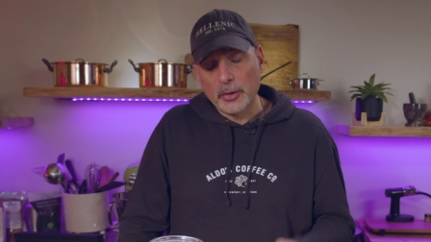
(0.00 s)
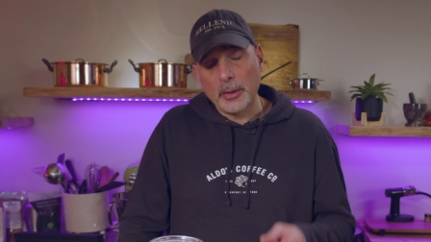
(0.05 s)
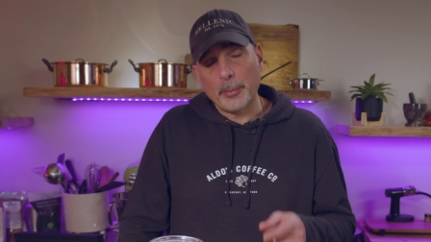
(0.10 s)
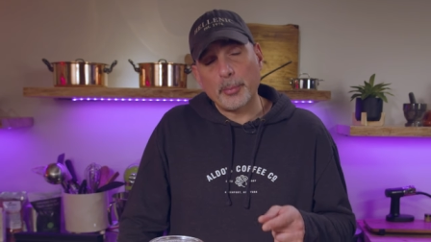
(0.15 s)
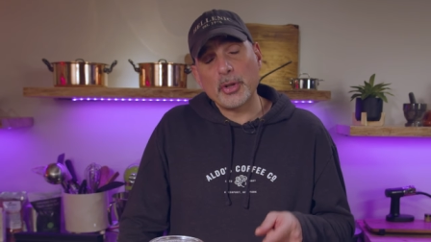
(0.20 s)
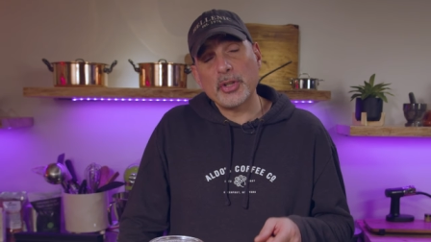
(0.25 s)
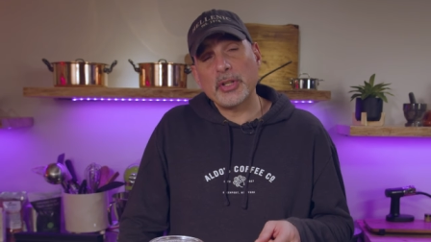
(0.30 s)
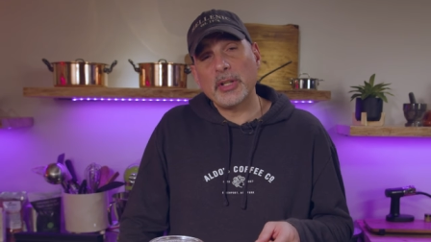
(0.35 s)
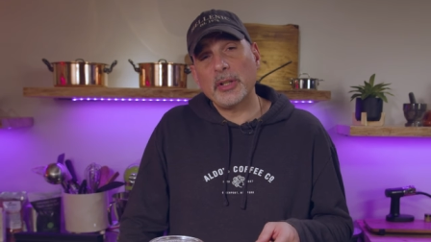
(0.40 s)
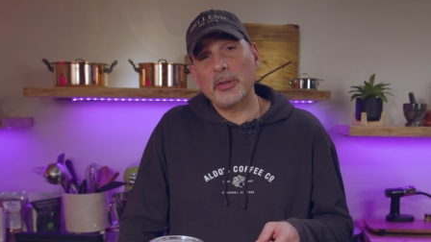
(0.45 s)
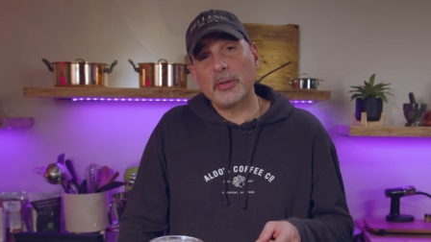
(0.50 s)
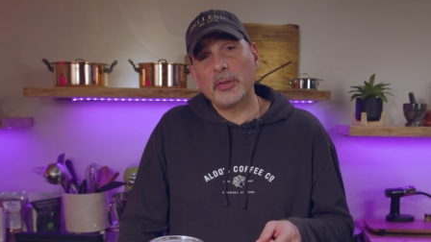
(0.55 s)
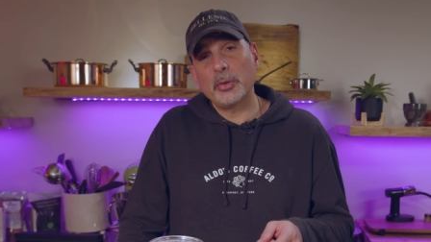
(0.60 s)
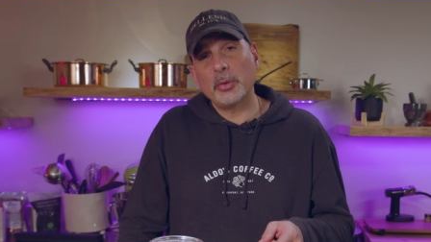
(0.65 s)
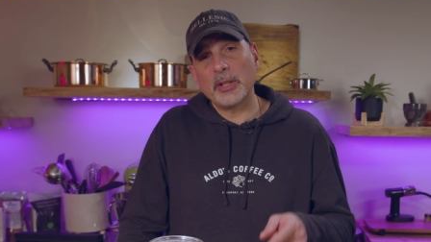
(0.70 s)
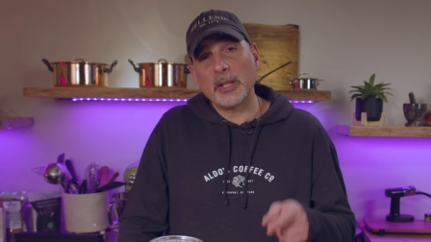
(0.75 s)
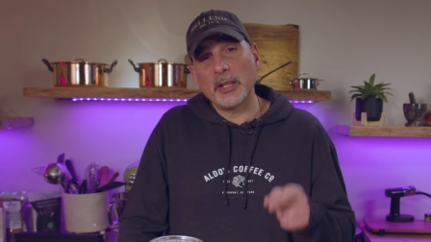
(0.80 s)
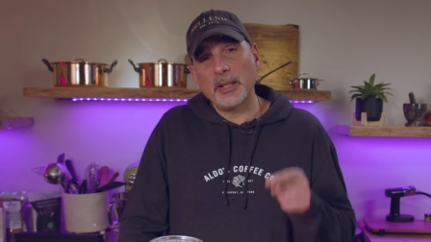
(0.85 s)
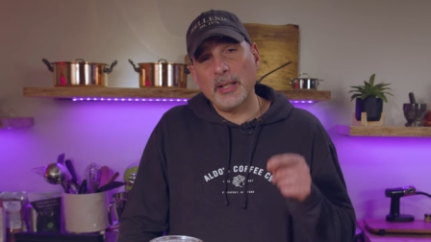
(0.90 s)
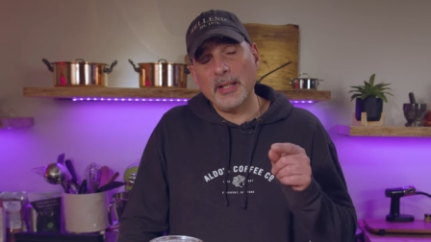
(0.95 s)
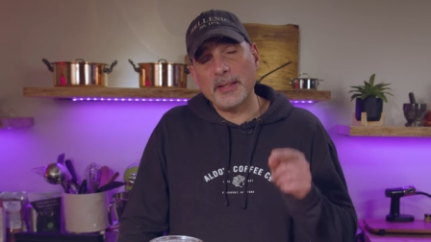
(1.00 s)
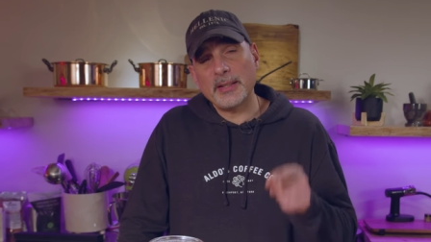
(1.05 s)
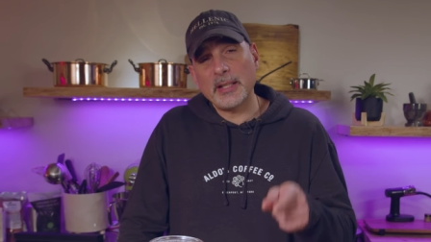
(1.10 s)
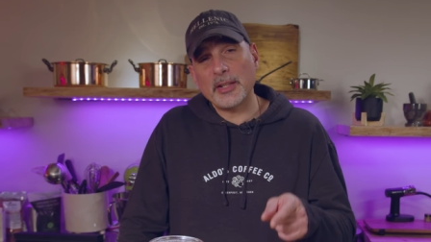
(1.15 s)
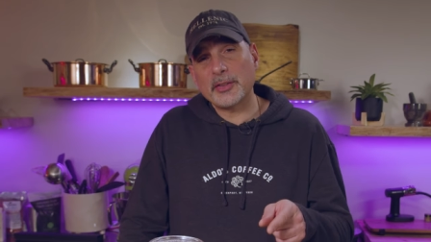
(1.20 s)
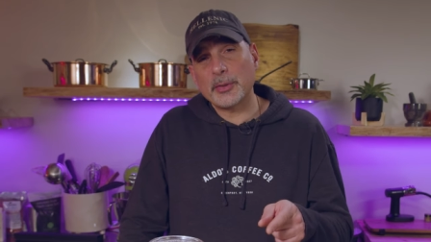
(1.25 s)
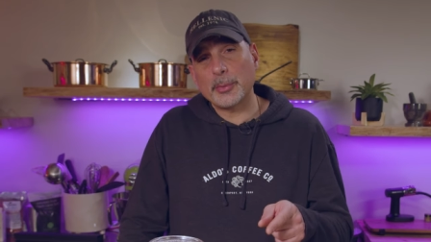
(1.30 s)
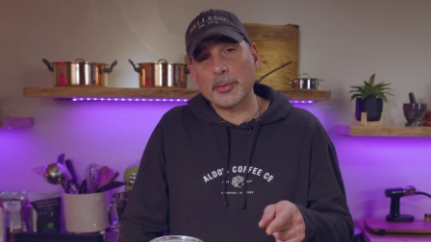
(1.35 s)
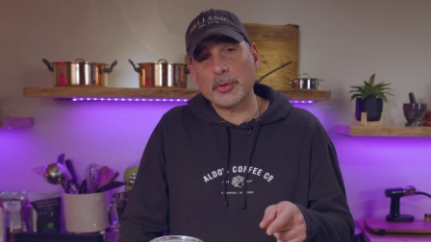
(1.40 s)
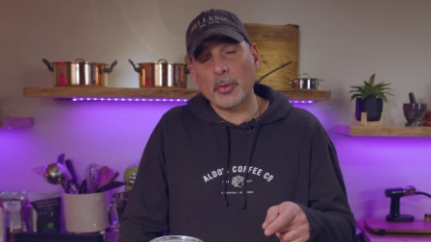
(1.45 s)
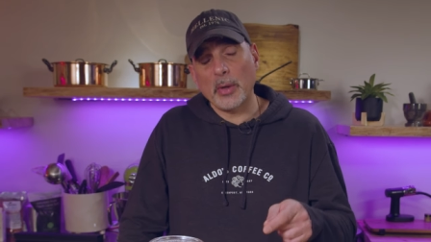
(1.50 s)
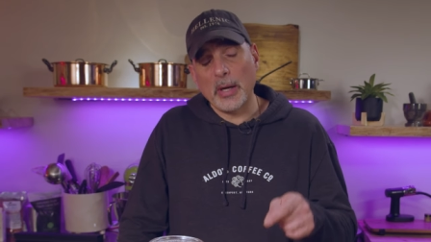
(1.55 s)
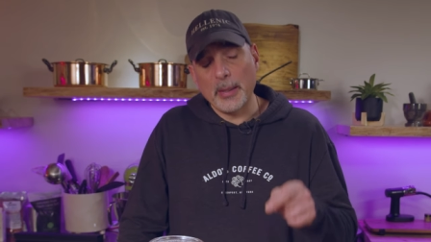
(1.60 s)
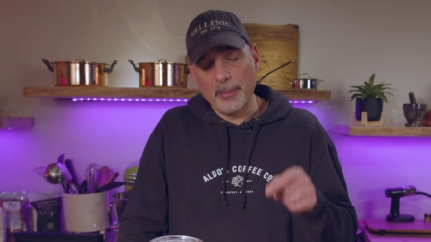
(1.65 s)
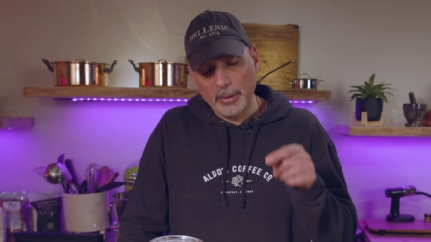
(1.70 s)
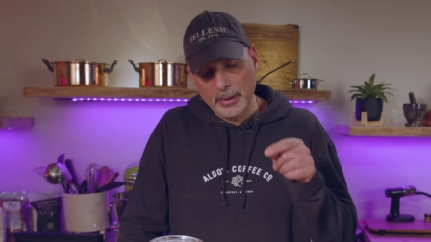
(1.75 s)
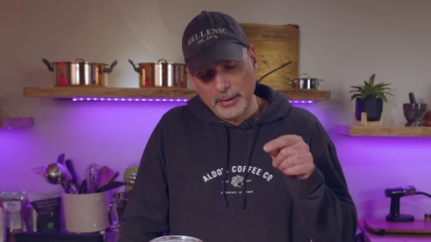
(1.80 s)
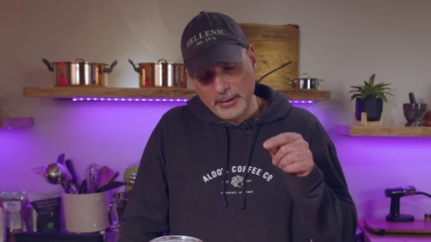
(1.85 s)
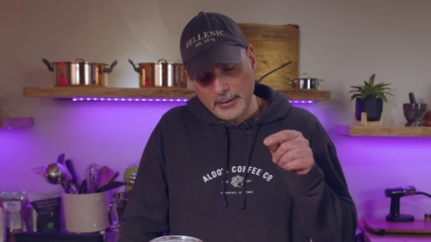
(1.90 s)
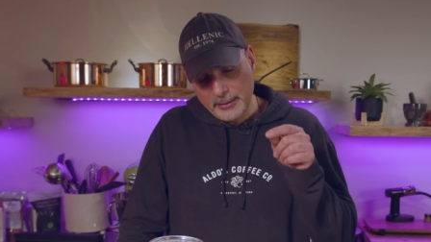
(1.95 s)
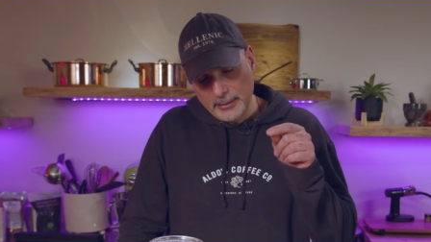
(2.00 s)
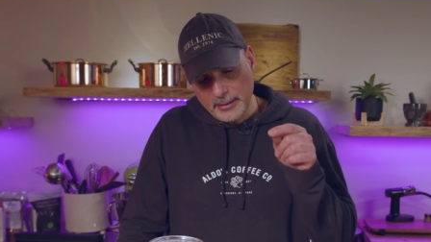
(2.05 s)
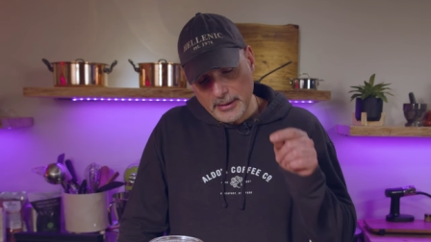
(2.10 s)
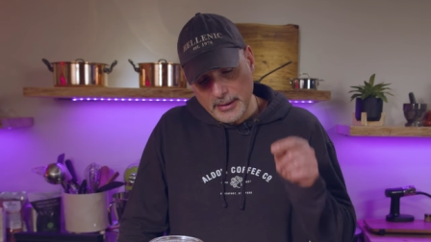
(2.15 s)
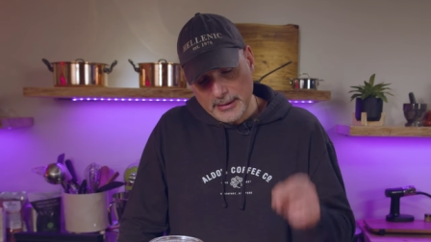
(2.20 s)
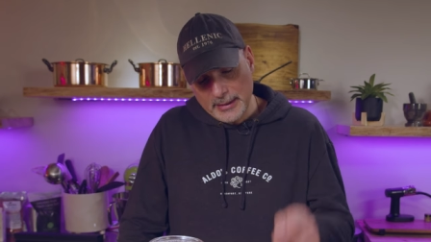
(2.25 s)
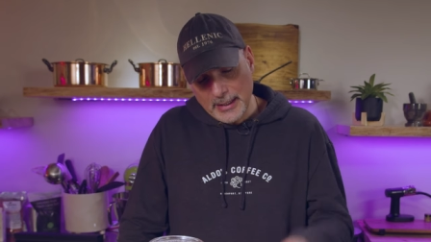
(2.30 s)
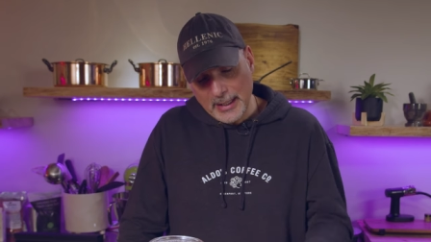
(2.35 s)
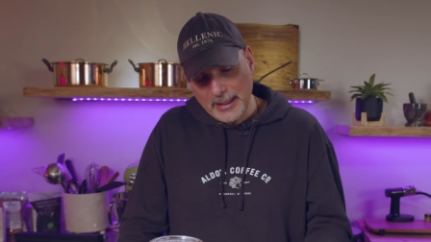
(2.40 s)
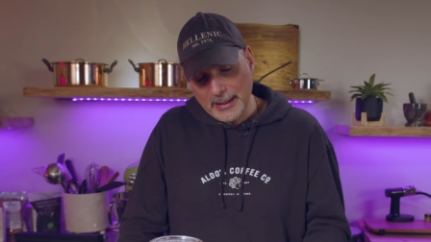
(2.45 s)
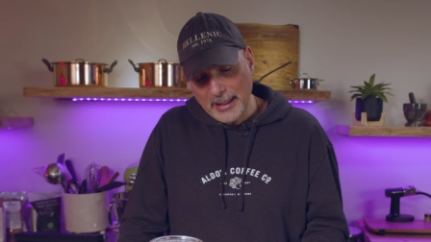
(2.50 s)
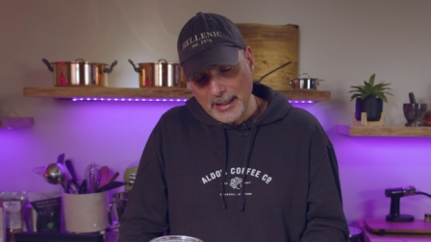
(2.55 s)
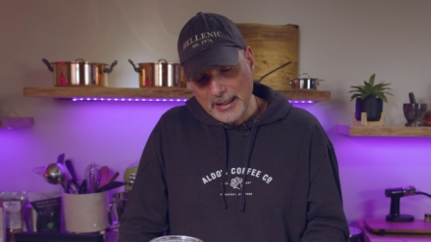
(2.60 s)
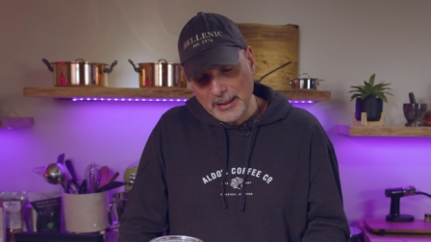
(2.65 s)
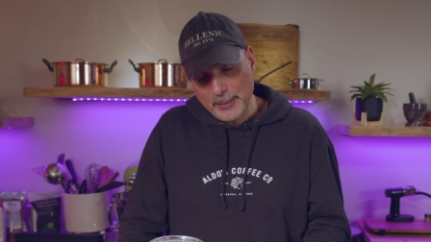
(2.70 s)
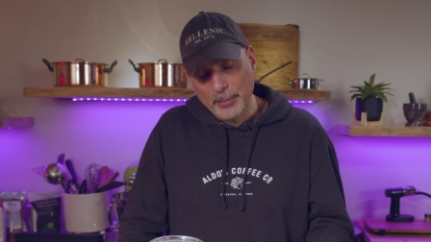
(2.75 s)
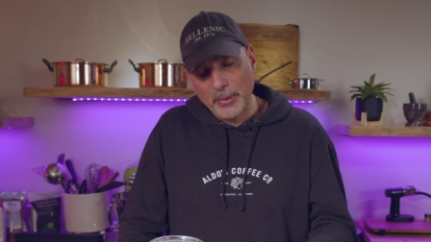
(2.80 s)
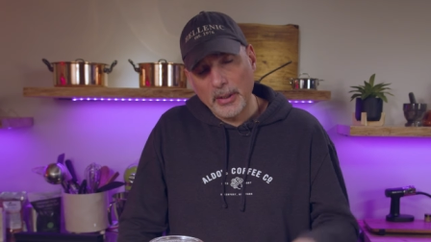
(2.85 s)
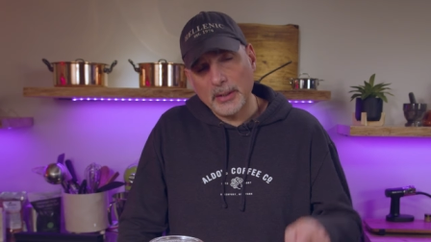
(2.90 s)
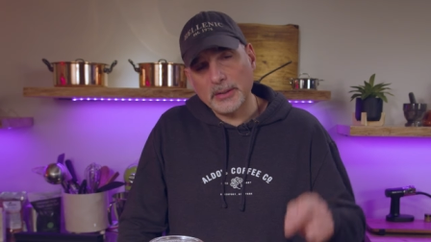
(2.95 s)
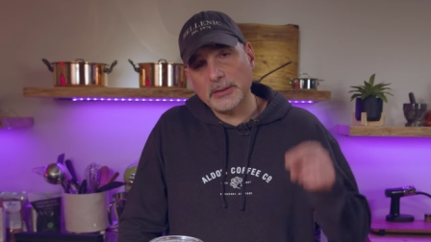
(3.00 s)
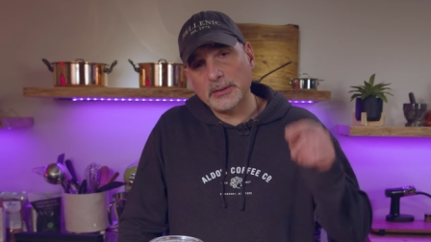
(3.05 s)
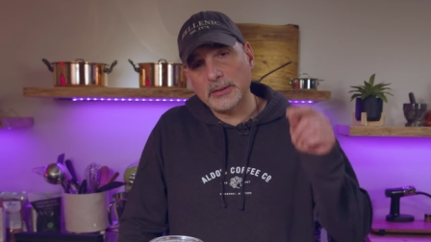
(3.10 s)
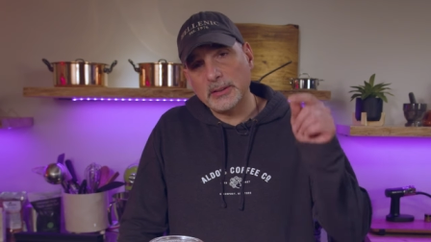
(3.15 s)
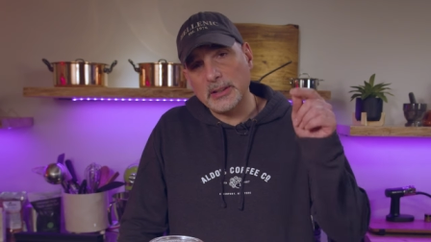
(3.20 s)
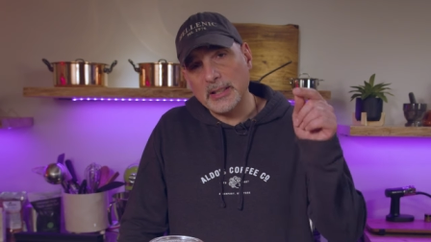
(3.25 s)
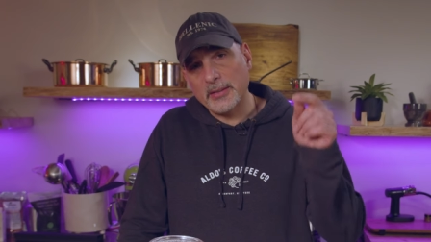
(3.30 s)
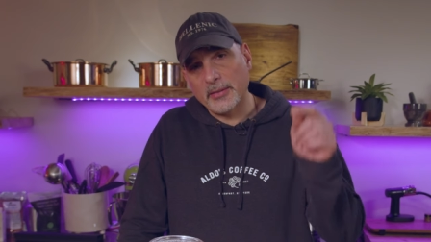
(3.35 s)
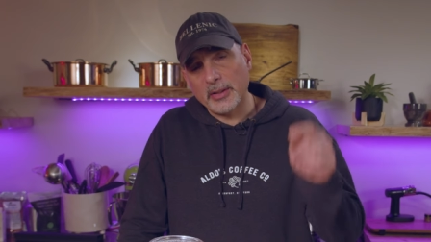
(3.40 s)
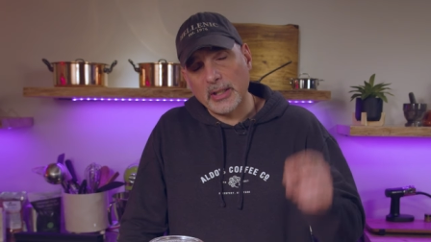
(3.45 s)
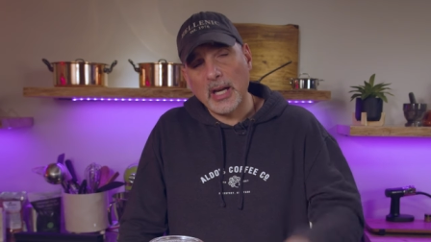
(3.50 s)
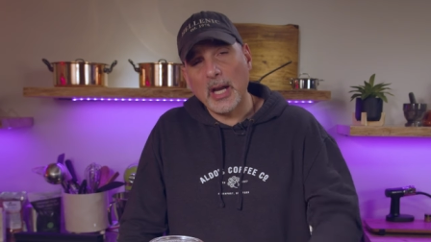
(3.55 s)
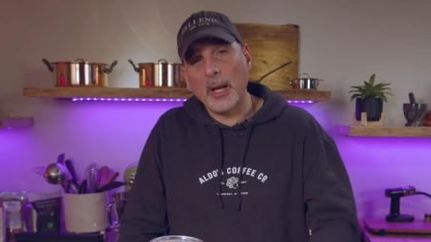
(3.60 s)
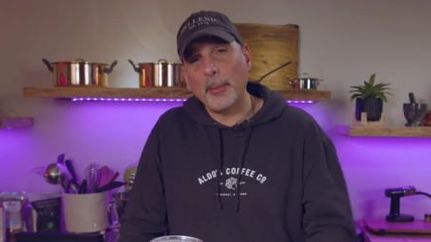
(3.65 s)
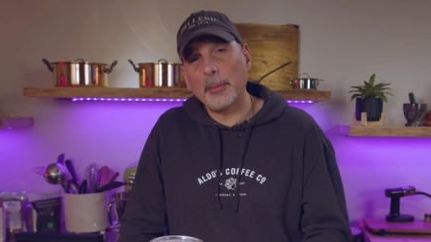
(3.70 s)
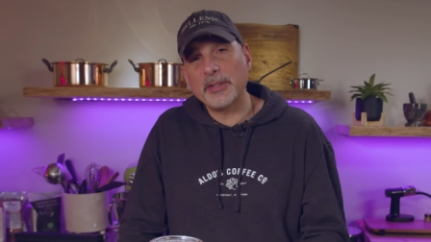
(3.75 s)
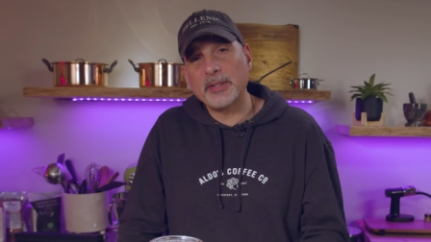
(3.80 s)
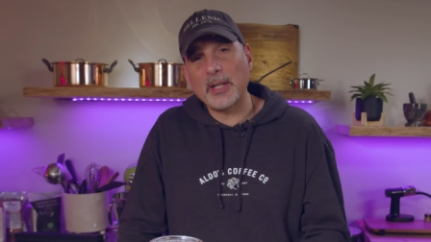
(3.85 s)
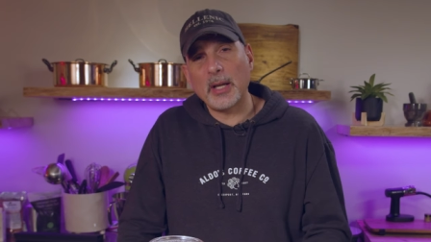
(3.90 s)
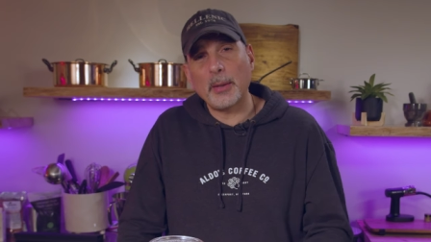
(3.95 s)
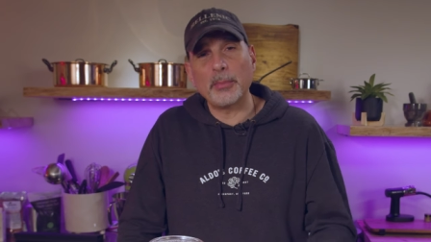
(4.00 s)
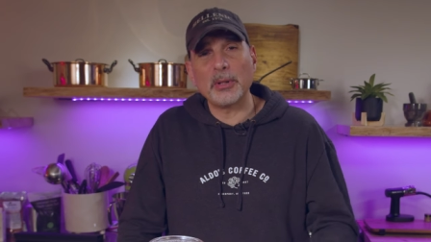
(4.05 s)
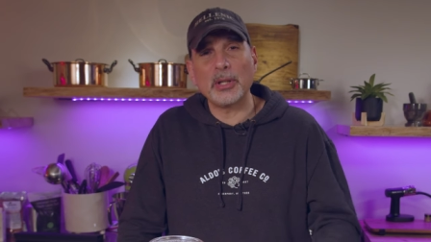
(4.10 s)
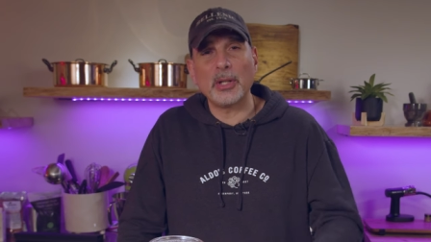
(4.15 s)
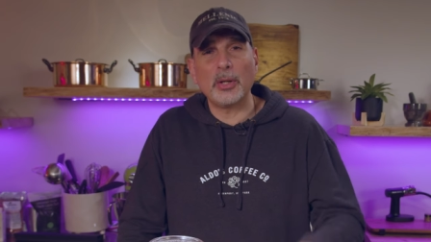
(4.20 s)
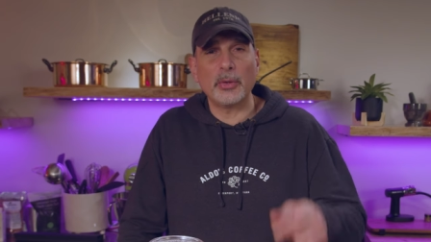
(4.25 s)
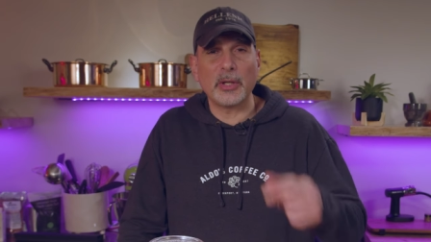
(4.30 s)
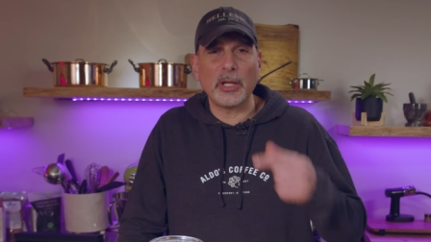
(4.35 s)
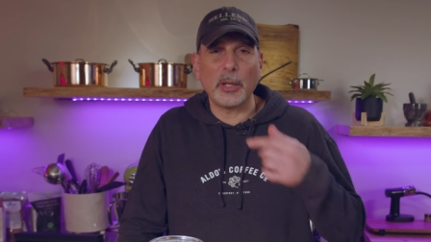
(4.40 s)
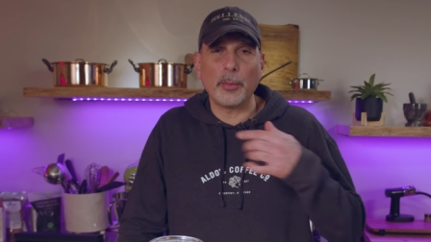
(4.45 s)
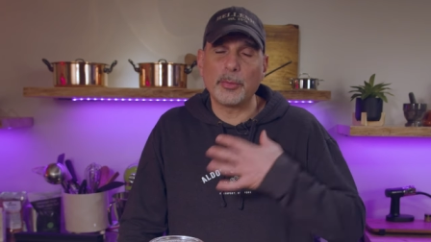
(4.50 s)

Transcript: So I appreciate you tuning in. Hit that subscribe button, hit that like button, leave a comment down below.